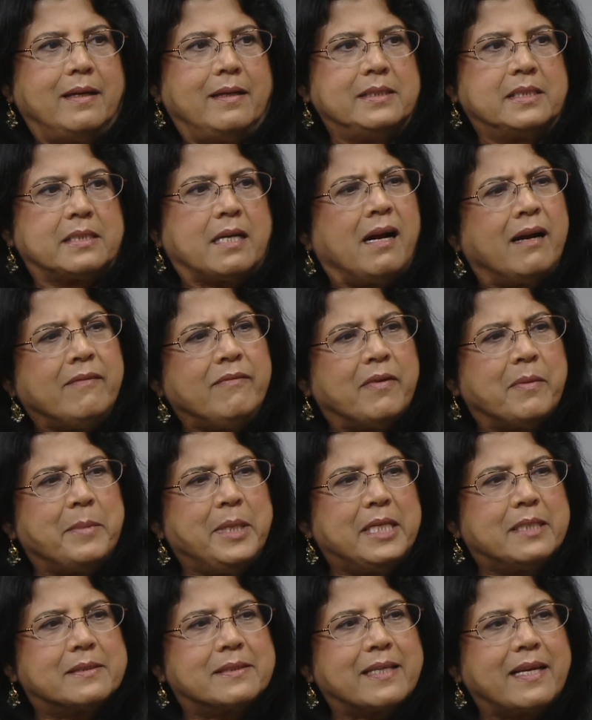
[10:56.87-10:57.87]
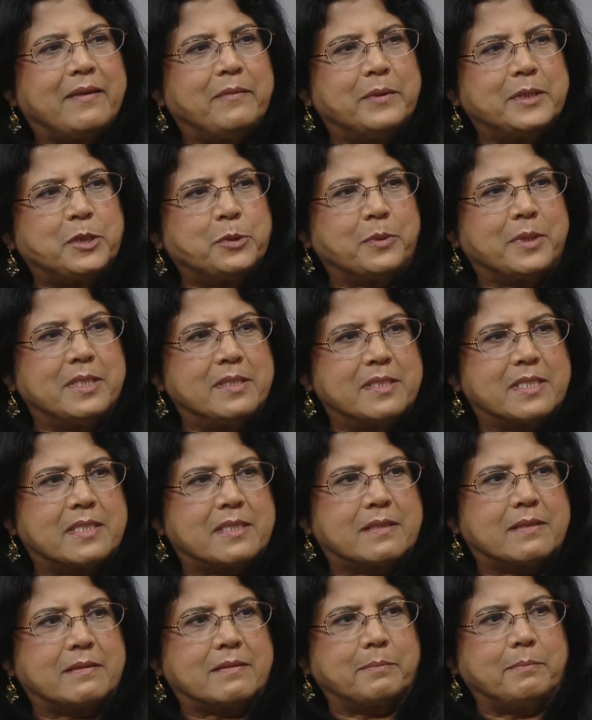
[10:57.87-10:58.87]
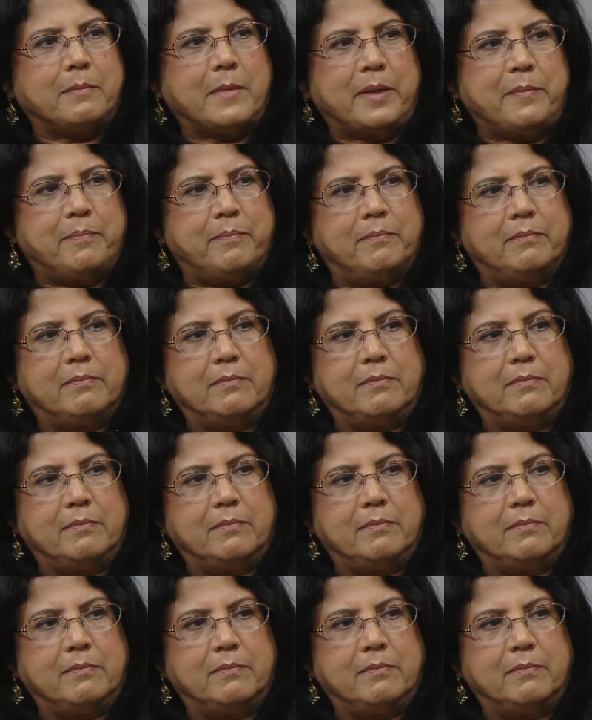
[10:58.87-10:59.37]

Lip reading: It's hard for me to say which one's my